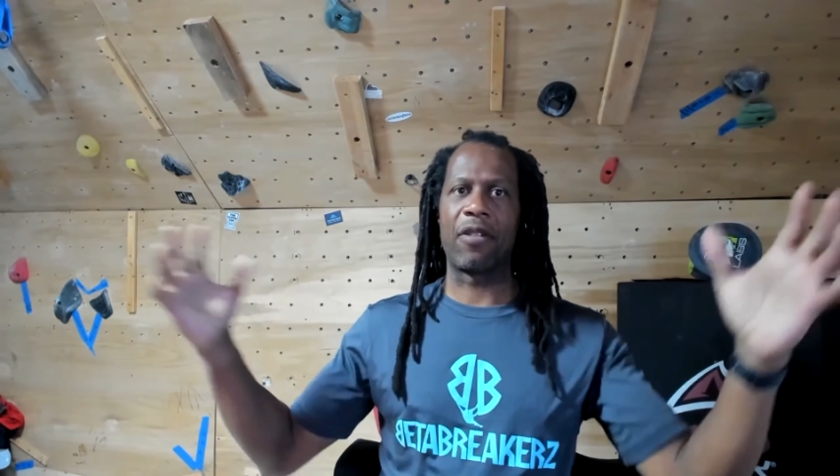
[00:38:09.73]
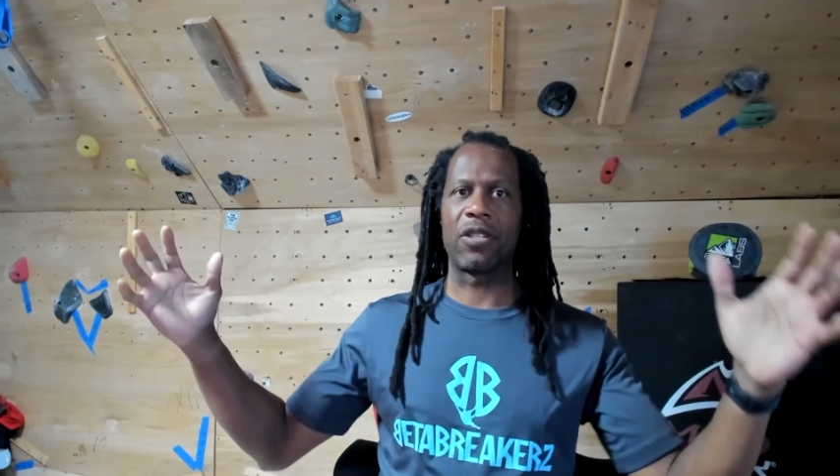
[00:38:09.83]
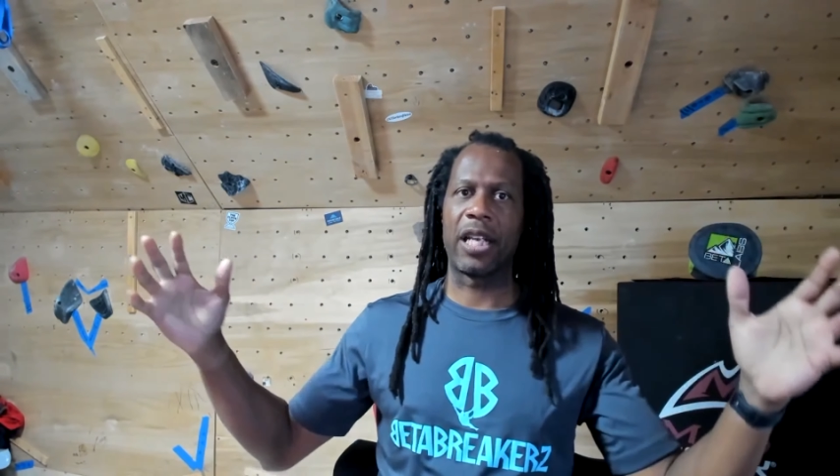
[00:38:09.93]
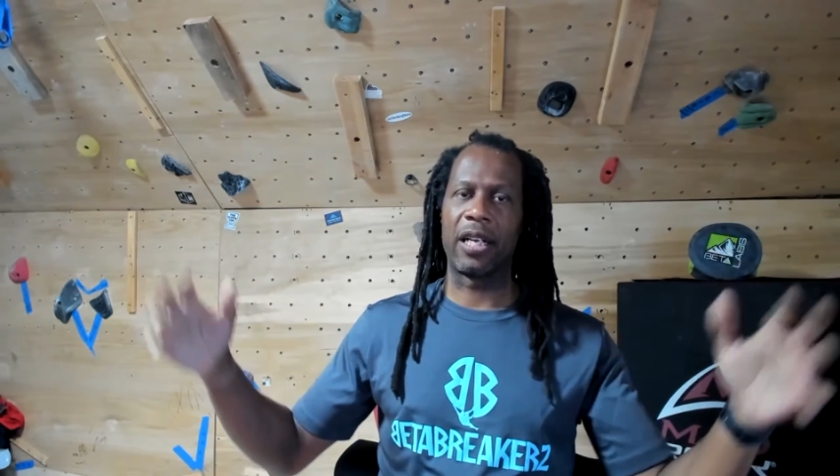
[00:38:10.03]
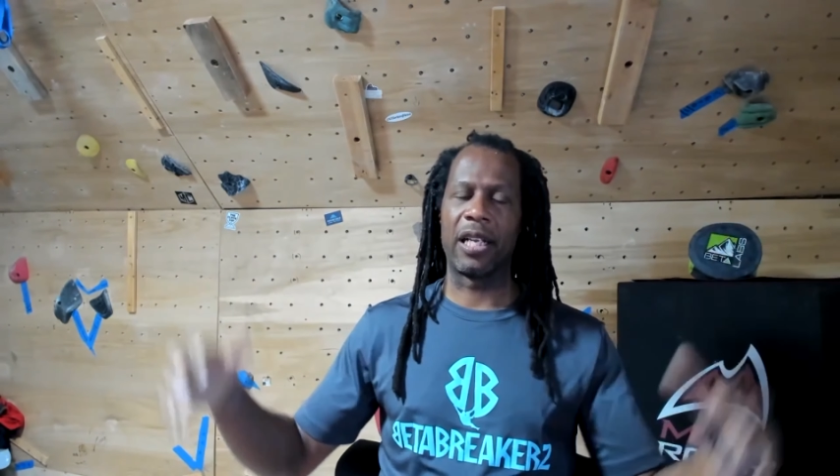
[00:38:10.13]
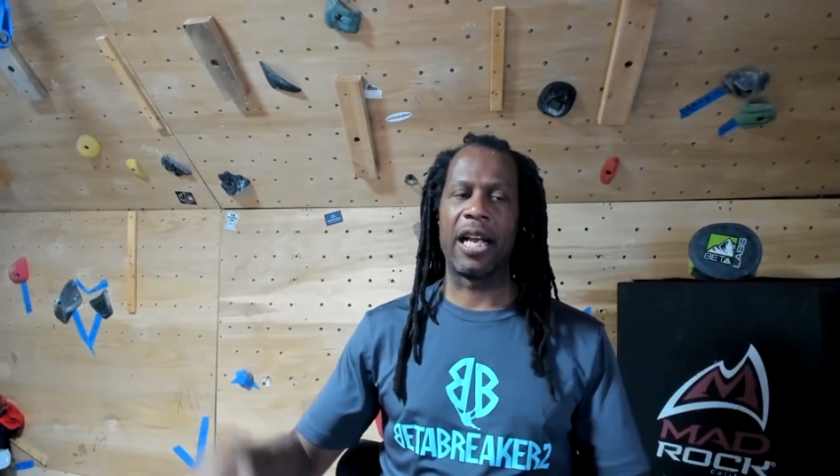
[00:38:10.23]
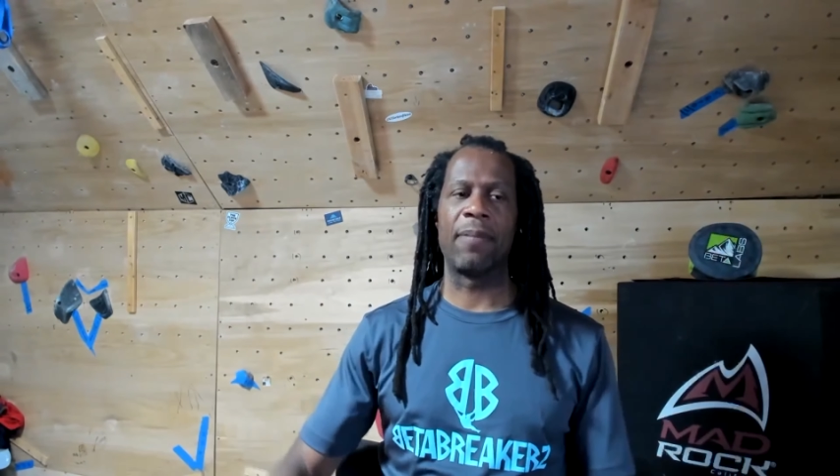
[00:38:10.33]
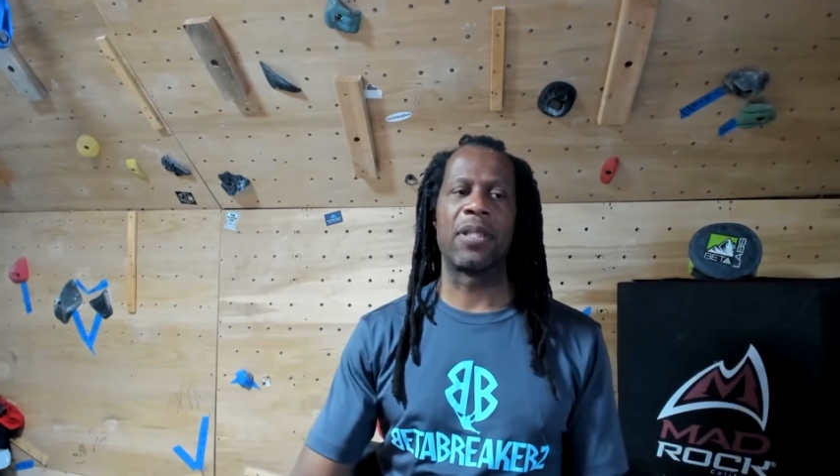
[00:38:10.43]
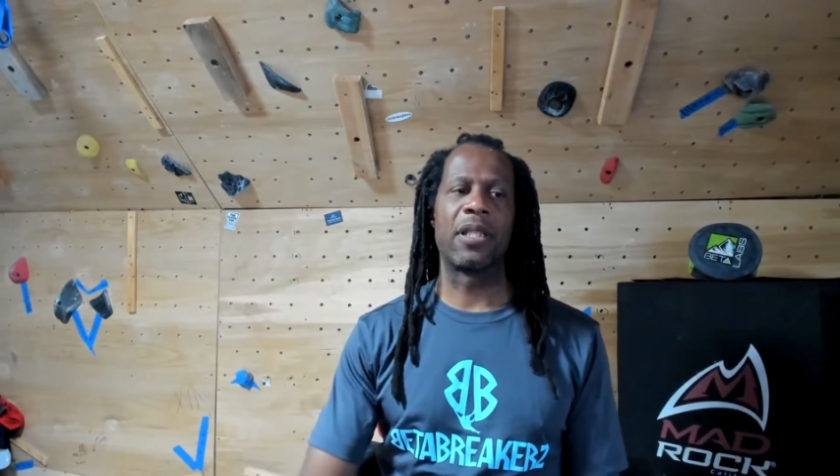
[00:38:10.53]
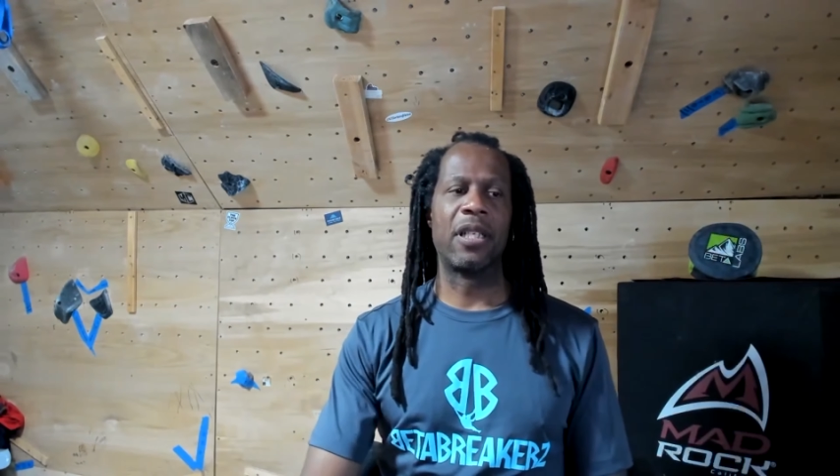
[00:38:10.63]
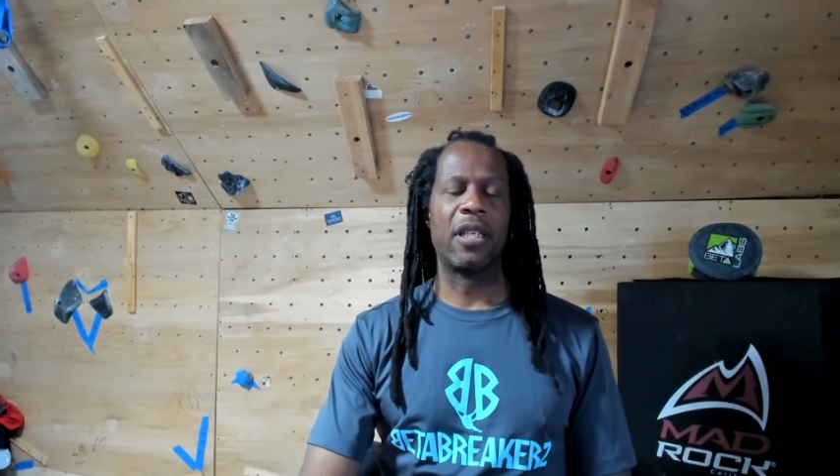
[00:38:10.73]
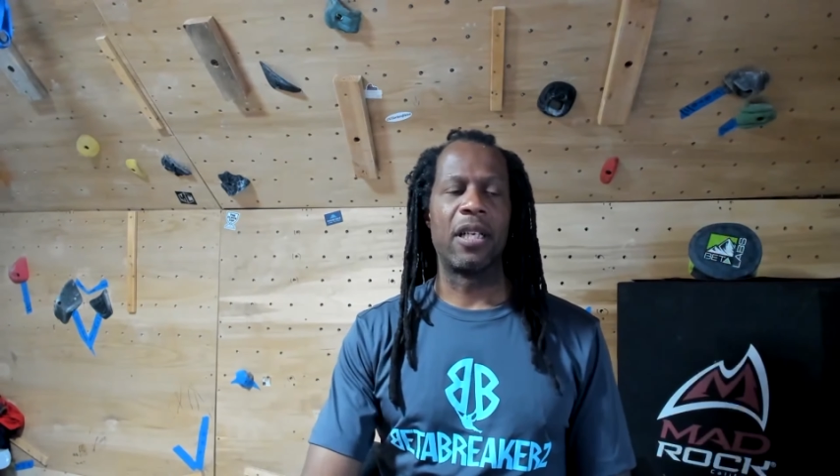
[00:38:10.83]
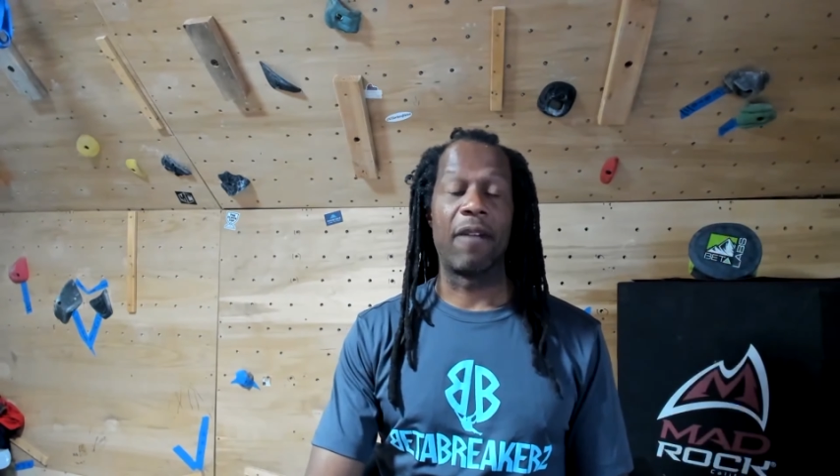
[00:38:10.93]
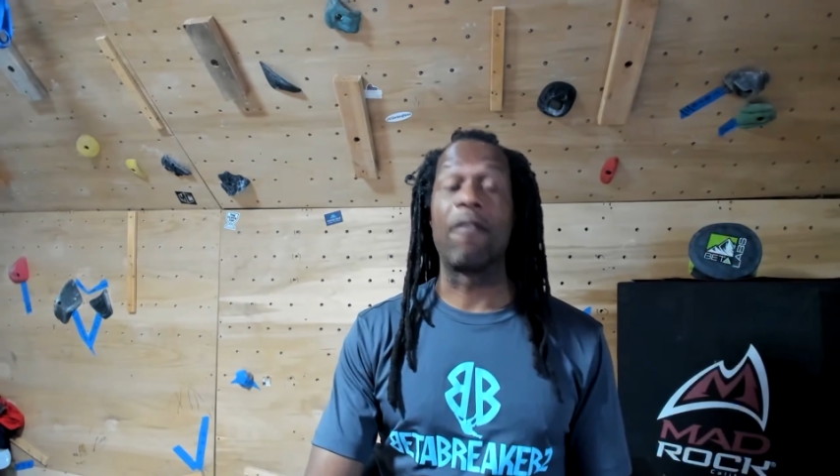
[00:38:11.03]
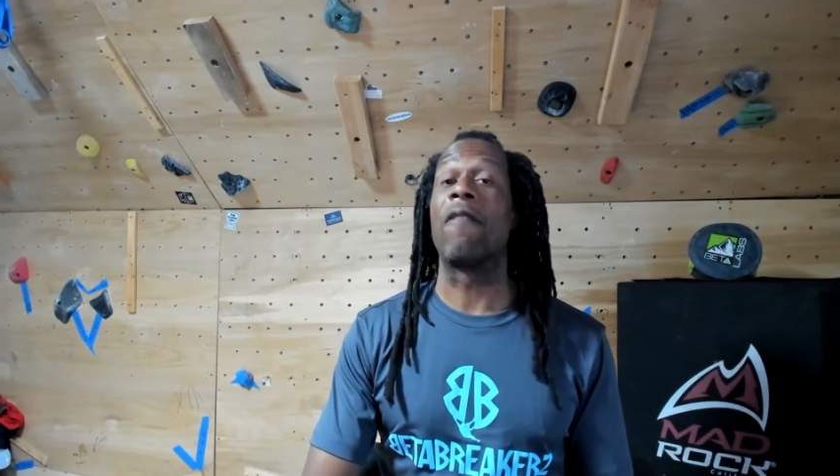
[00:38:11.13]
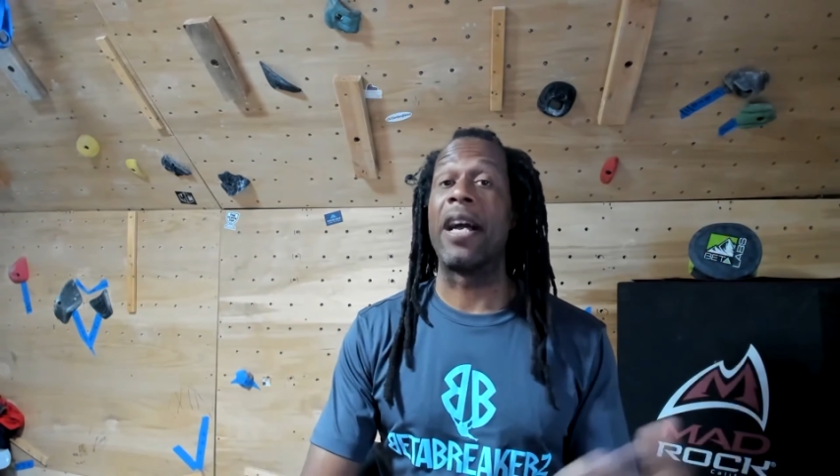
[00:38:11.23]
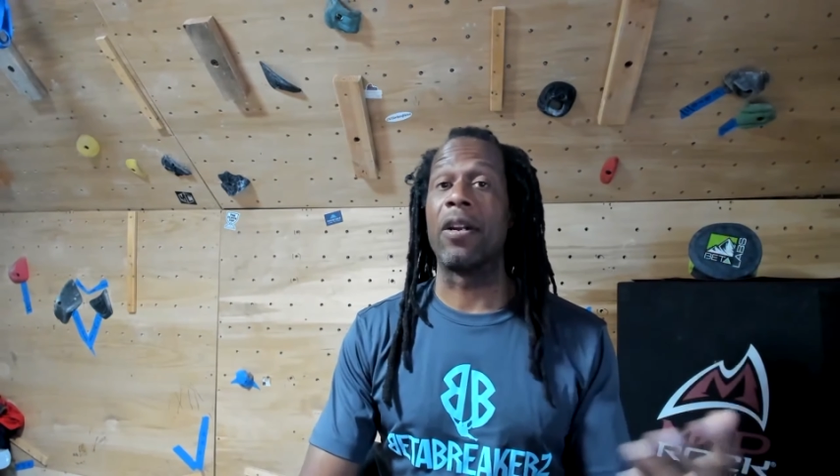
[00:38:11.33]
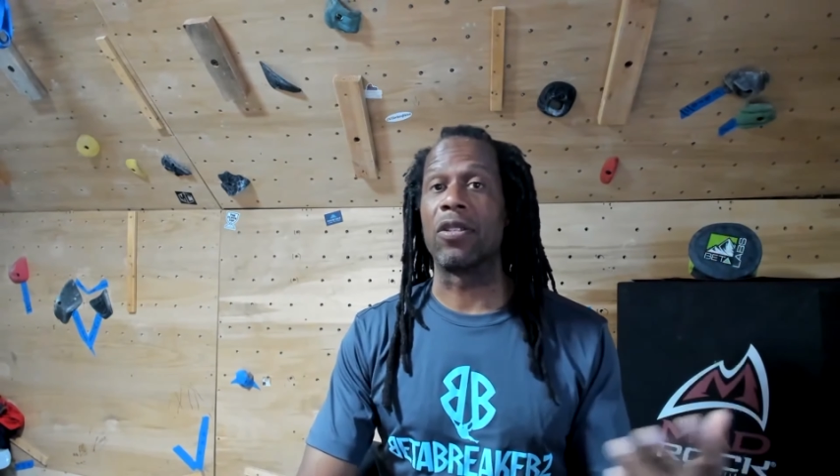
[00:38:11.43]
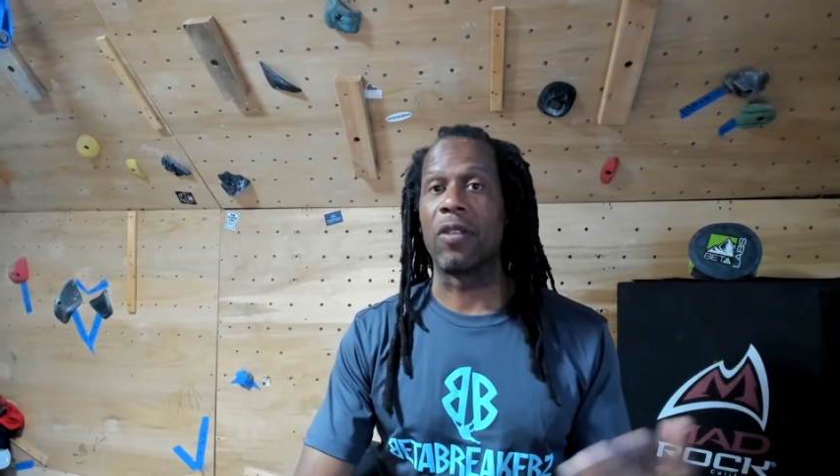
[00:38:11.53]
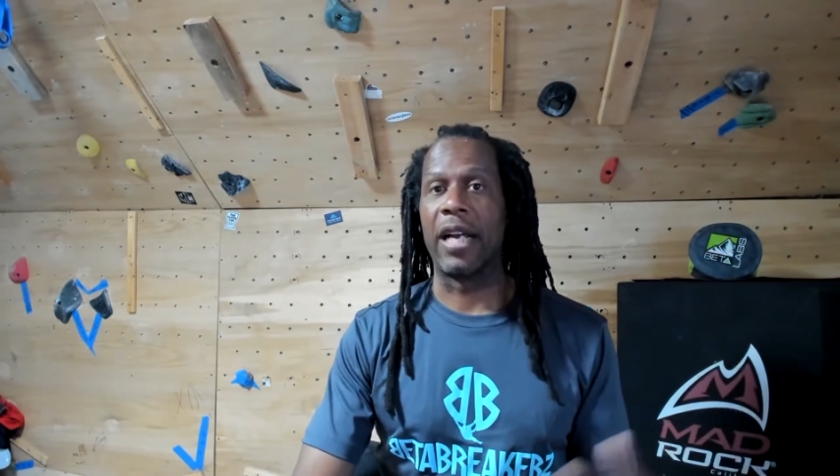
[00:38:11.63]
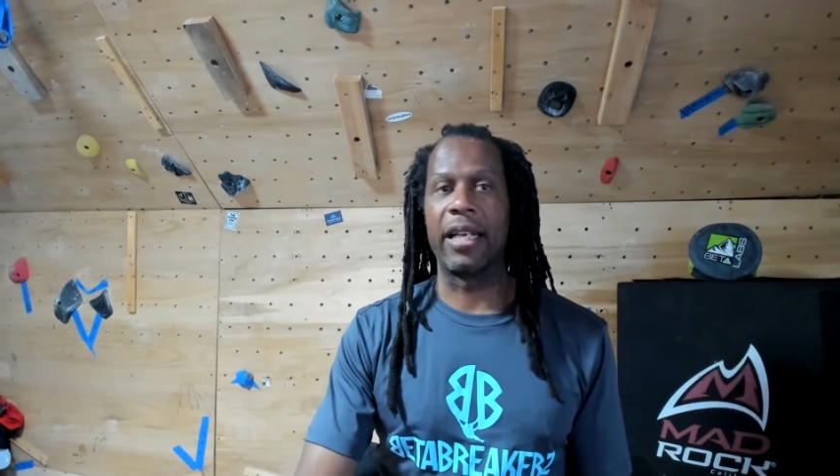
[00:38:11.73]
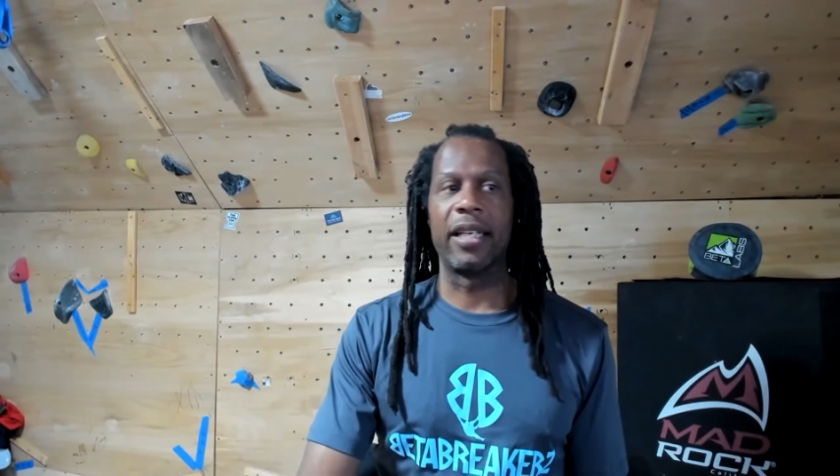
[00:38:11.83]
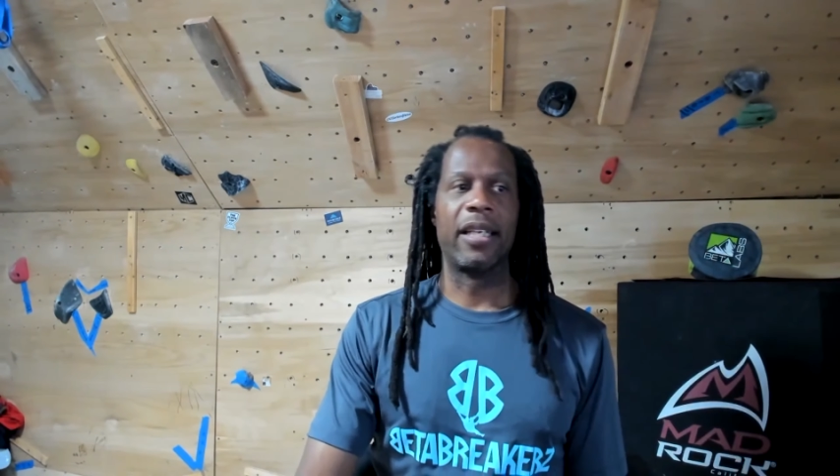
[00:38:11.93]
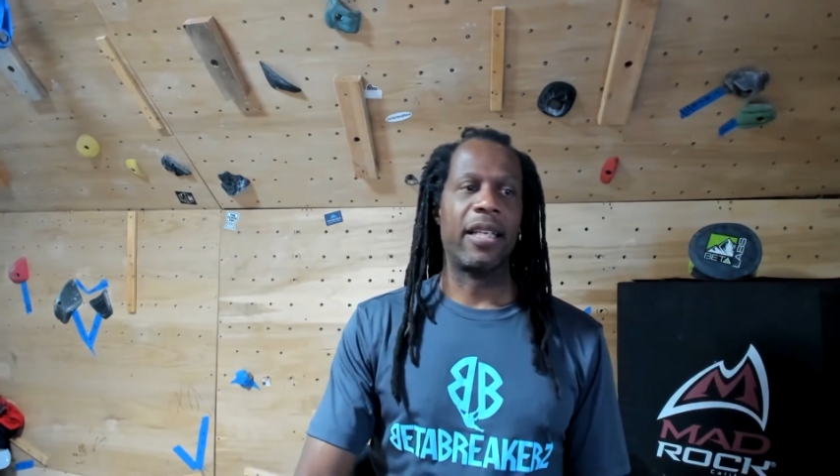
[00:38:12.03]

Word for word: they're setting climbs uh, for mm-hmm. finals, right?